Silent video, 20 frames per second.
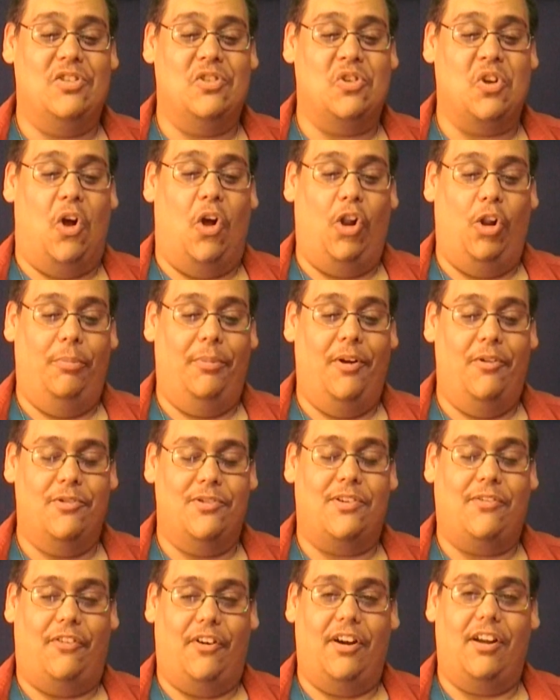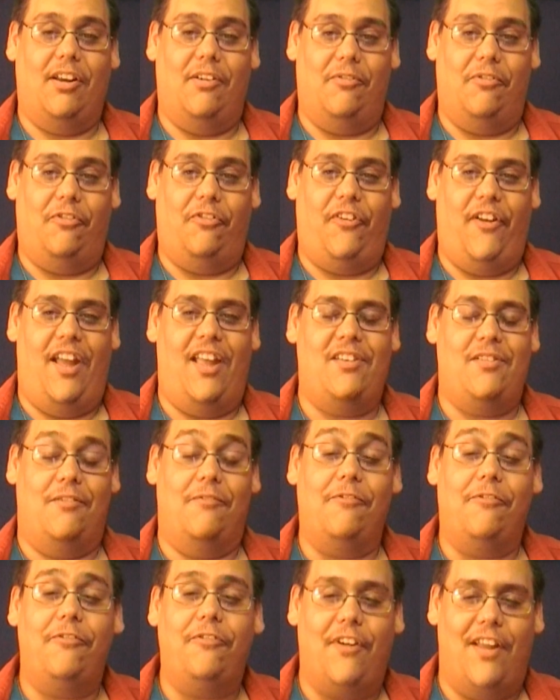almost fucking fit
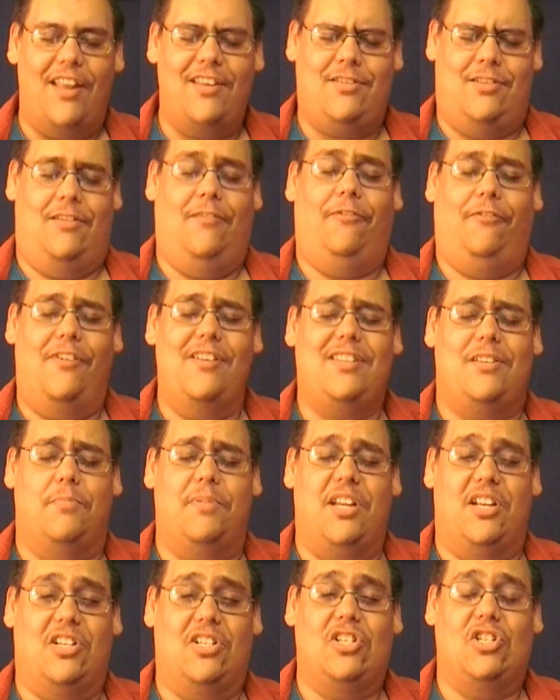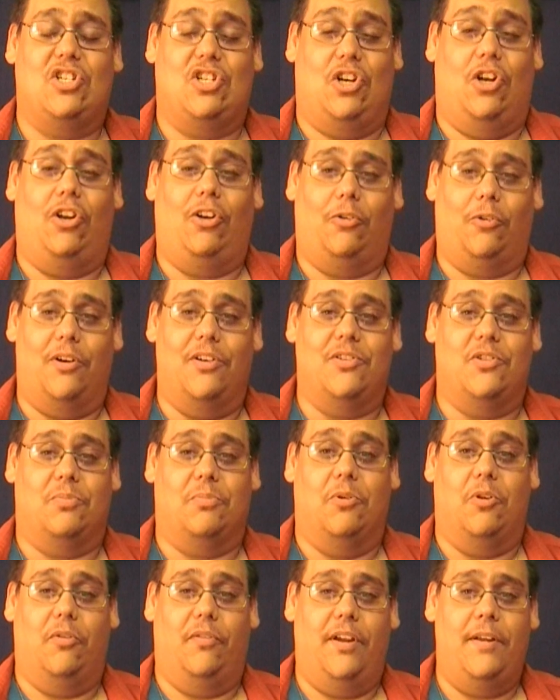to be a children's
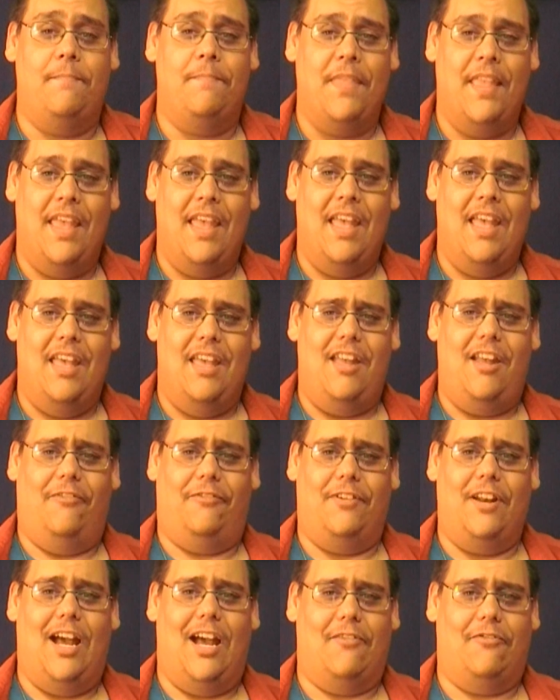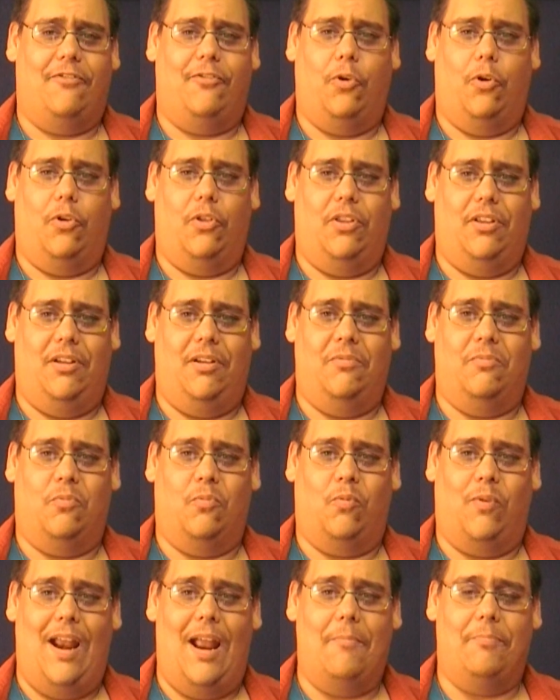movie, if not for the
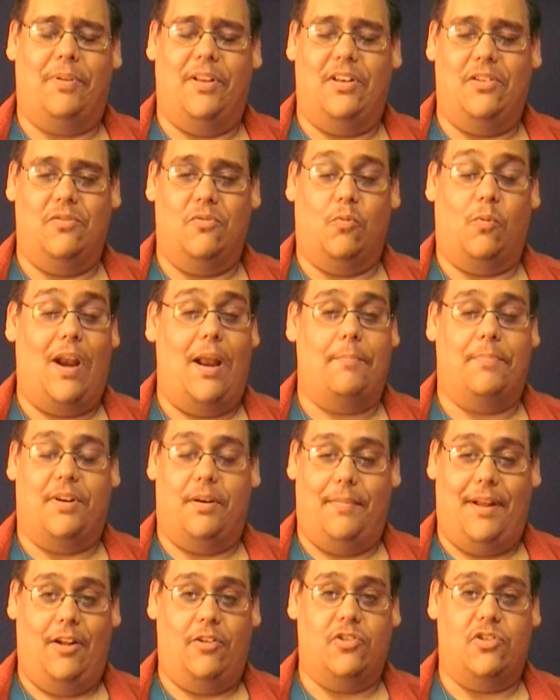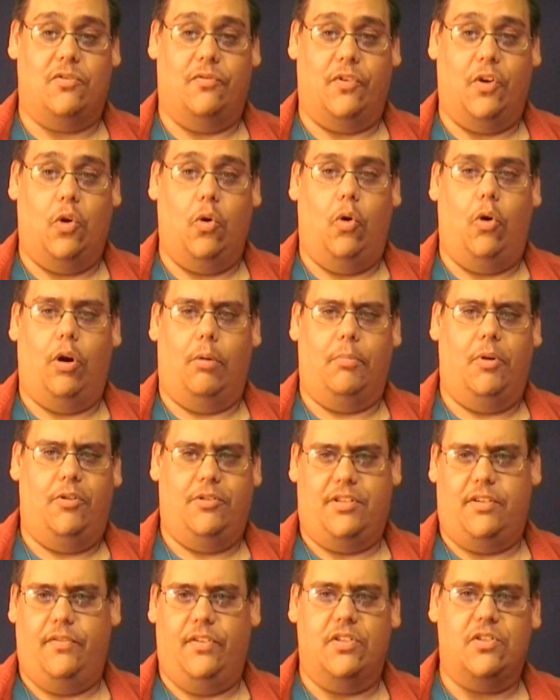rampant amounts of gore.
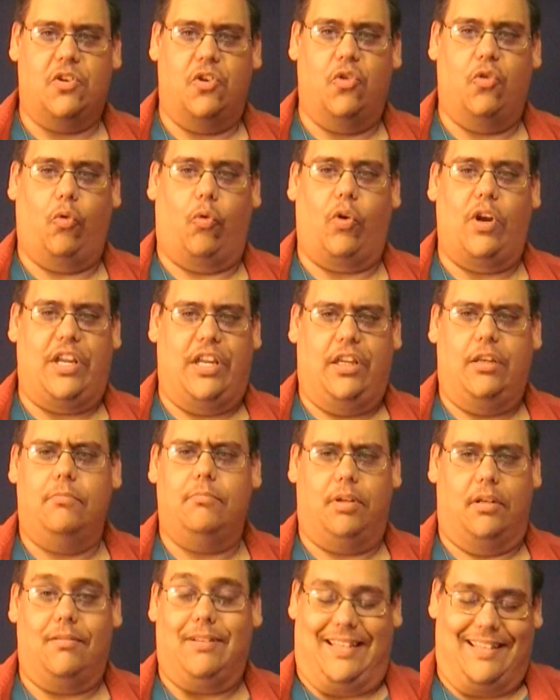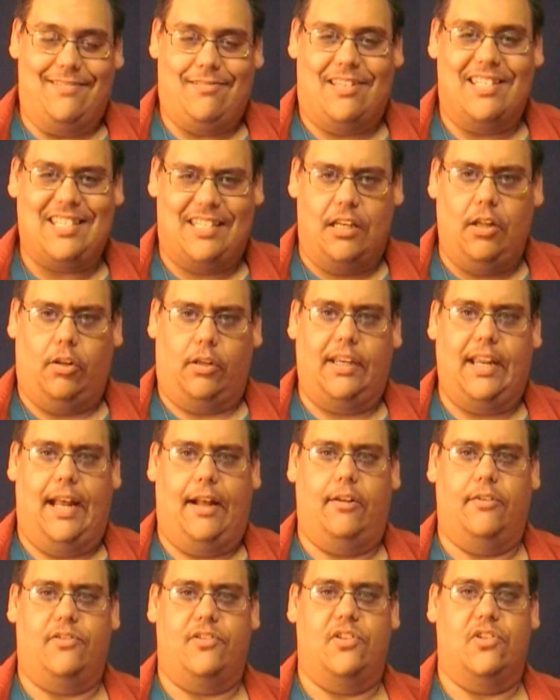Most of it's green, but it still
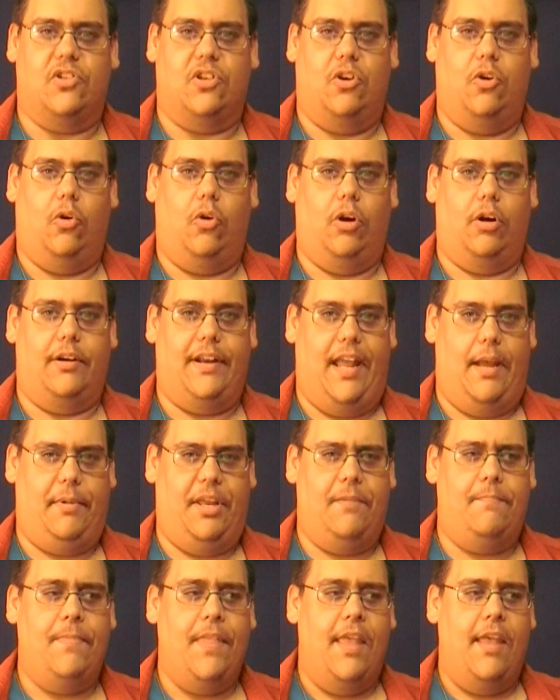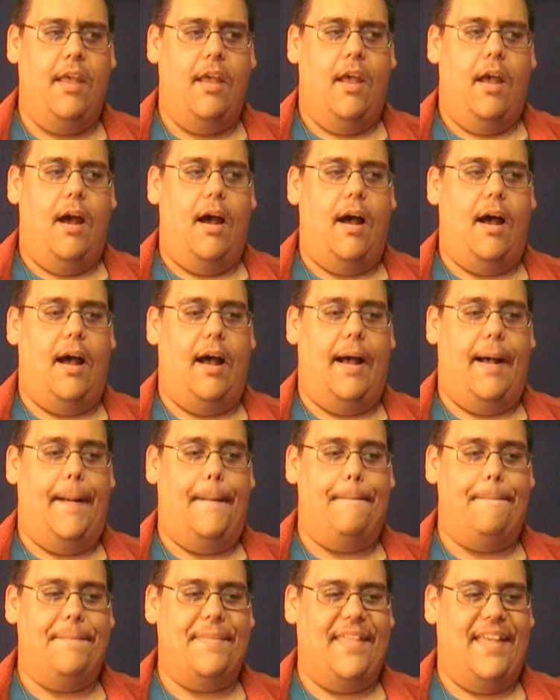counts as gore, damn it.
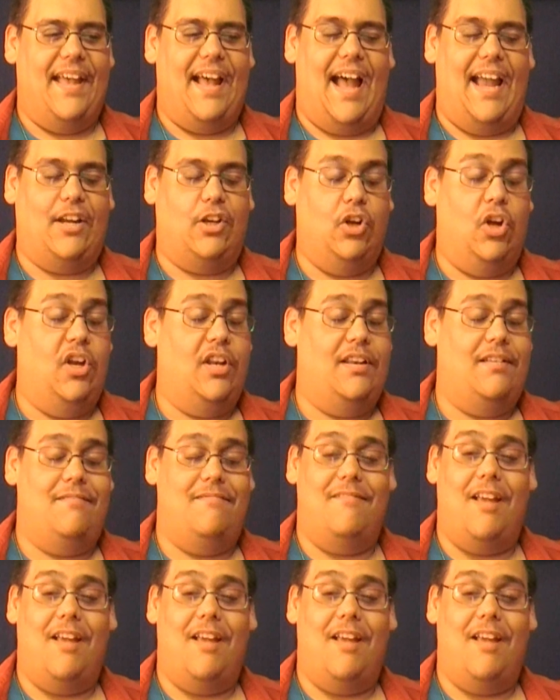I could